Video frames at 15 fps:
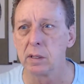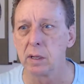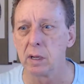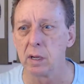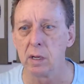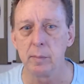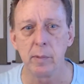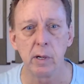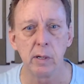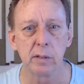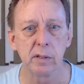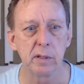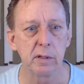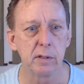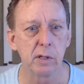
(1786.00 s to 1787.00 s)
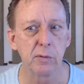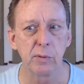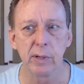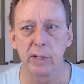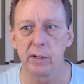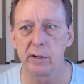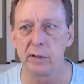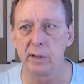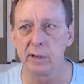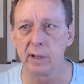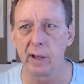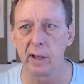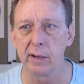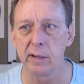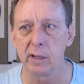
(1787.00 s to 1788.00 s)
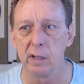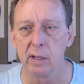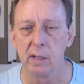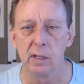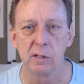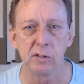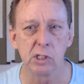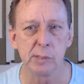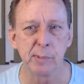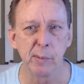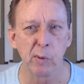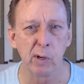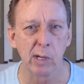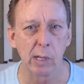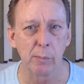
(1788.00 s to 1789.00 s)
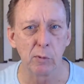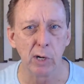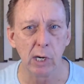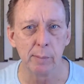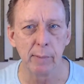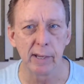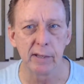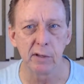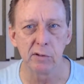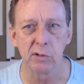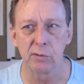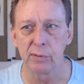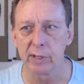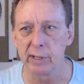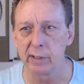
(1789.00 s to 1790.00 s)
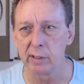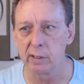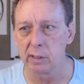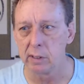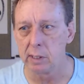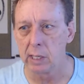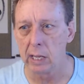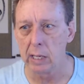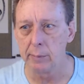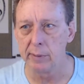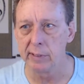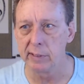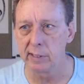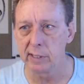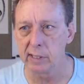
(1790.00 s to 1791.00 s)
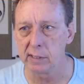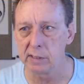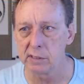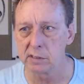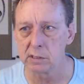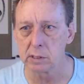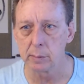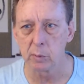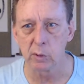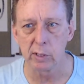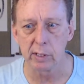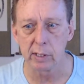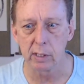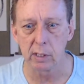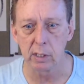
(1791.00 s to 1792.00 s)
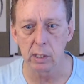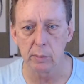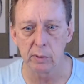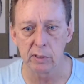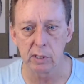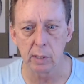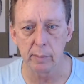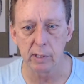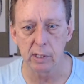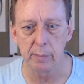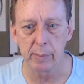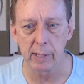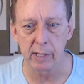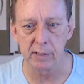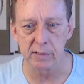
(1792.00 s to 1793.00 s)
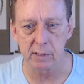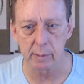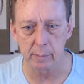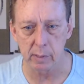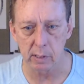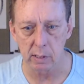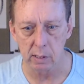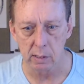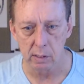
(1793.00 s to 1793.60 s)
Come on, Kindle Reader, you got it. Excuse me, when I'm reading my Kindle Reader, I would think that somewhere in here it would tell me the page number.